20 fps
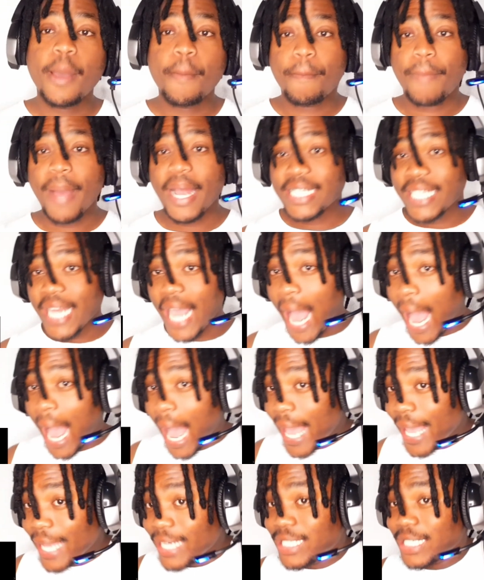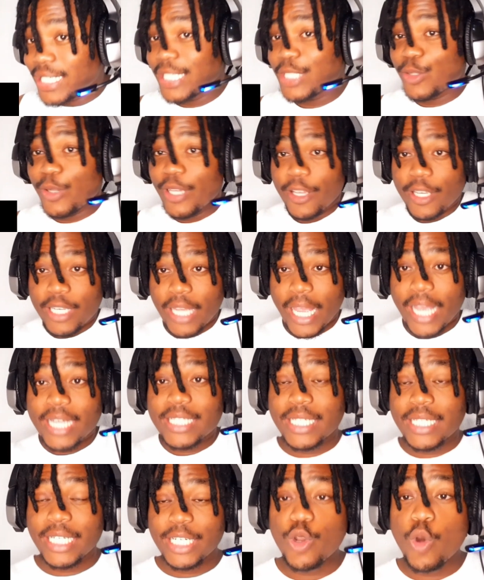But there are actions. You
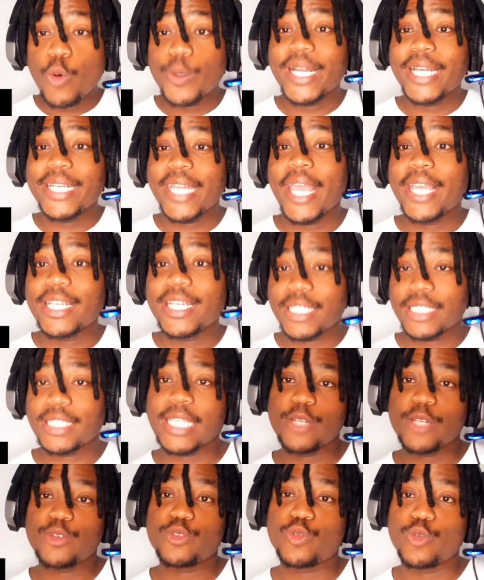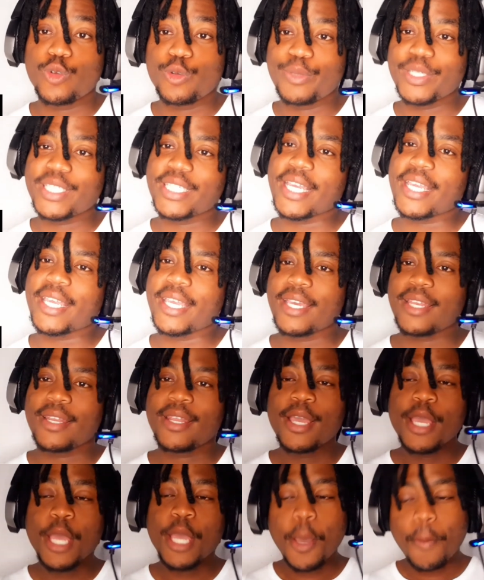actually know that there are actions that could be taken.
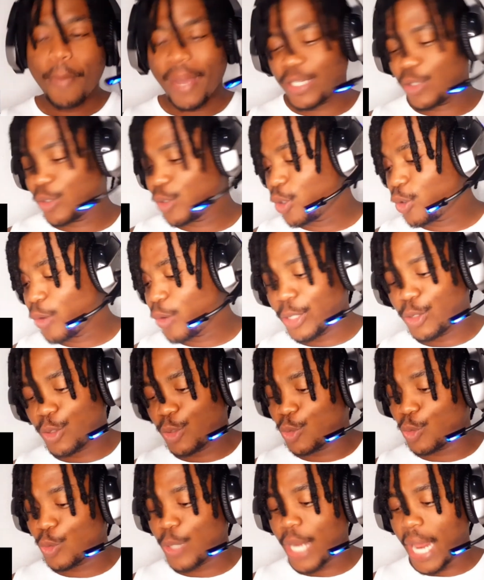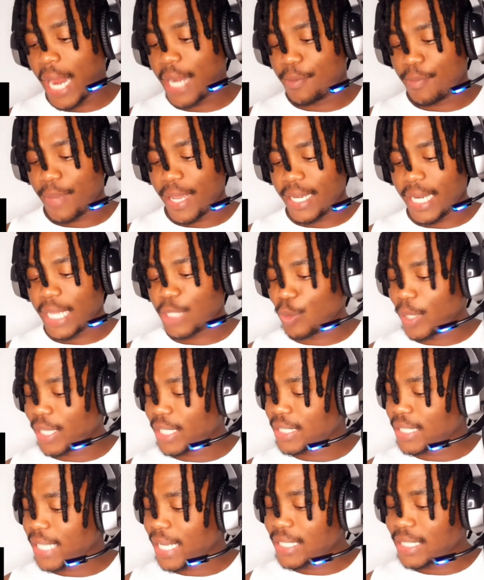But you don't want to do that, man. That's what
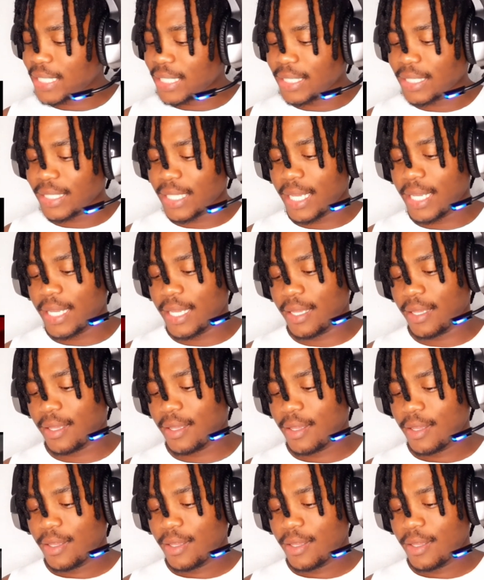he's actually saying.